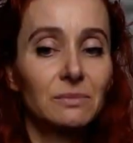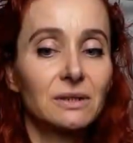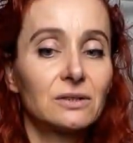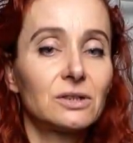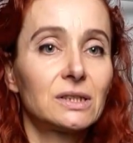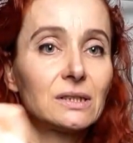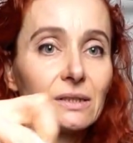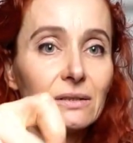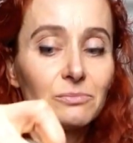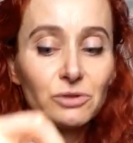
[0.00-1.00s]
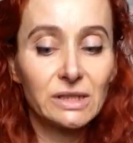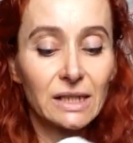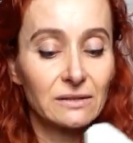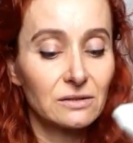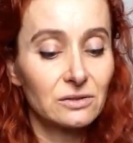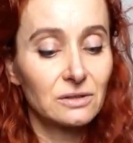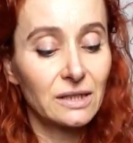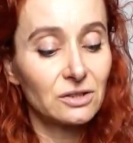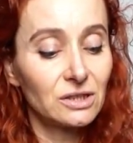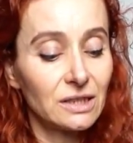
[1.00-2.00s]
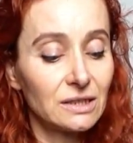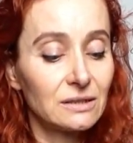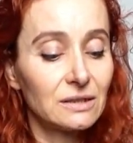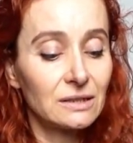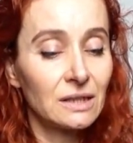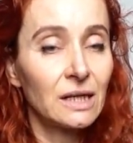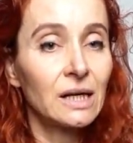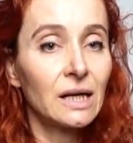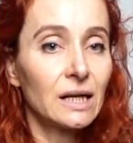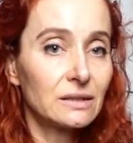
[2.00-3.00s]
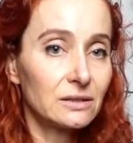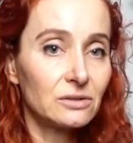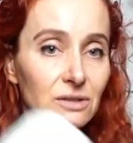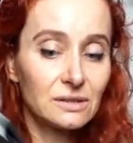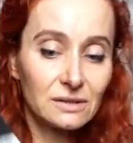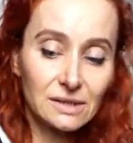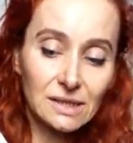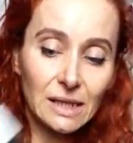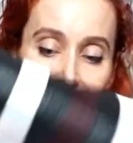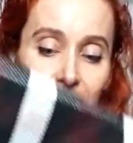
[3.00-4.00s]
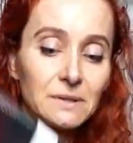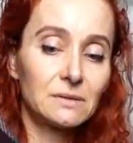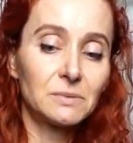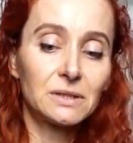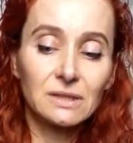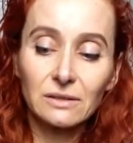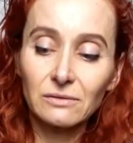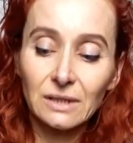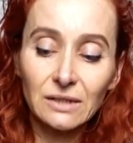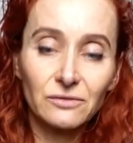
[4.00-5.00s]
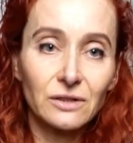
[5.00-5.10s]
because she's a little princess and she needed that. And I used snaps because I don't like